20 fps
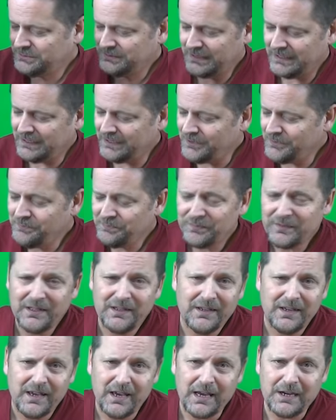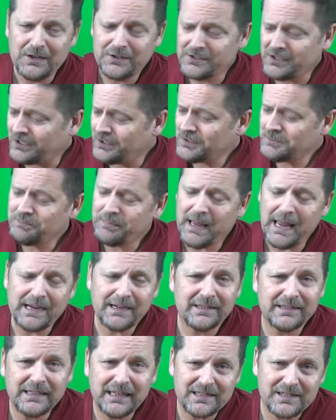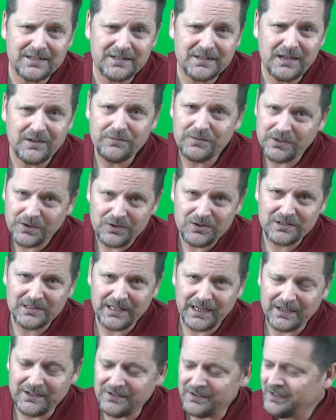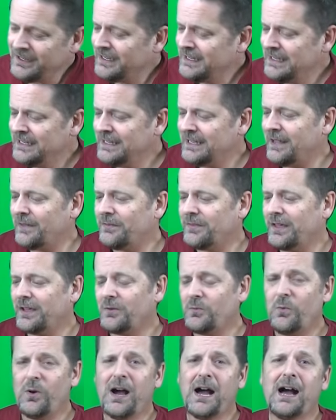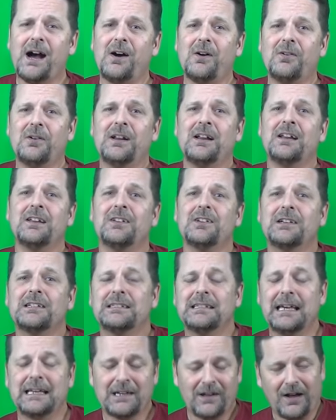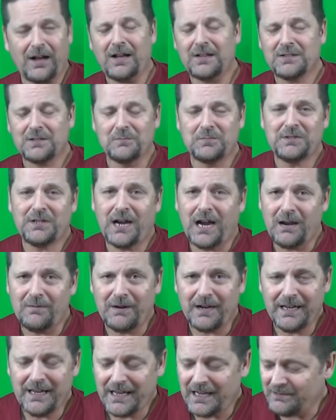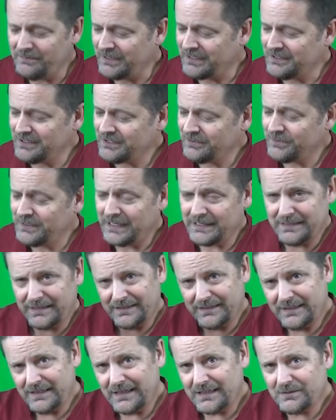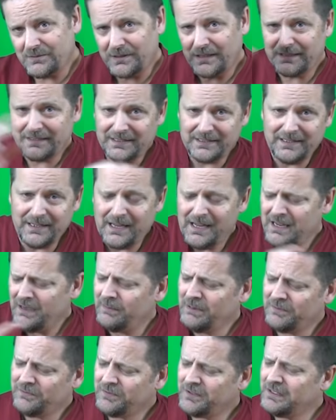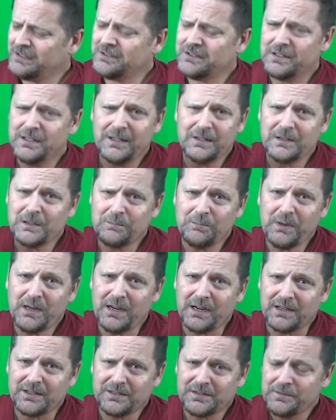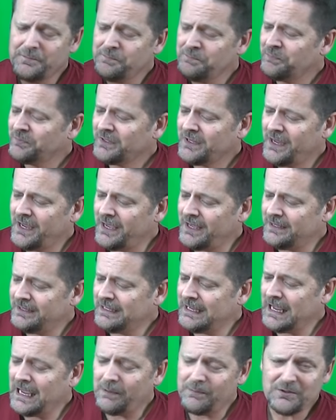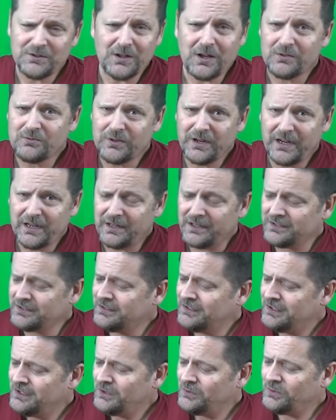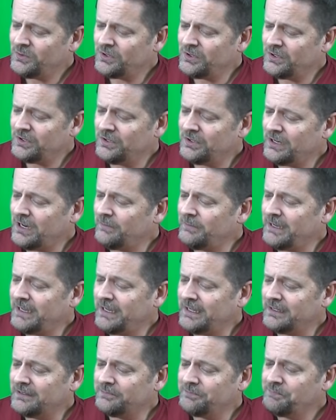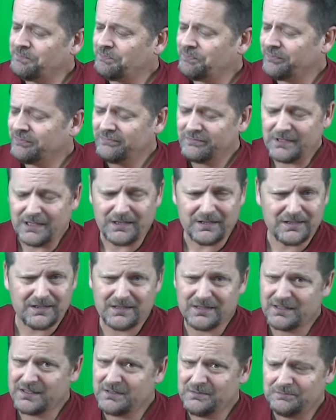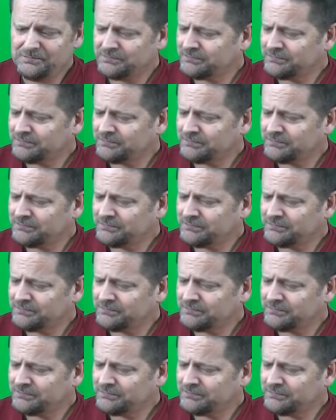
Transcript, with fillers: you know, and to look back at that stuff years later and think, wow, look at that awesome time I had. I mean, look when I did this, when I did that. I mean, for under a hundred bucks, and the Amazon ratings were, I mean, just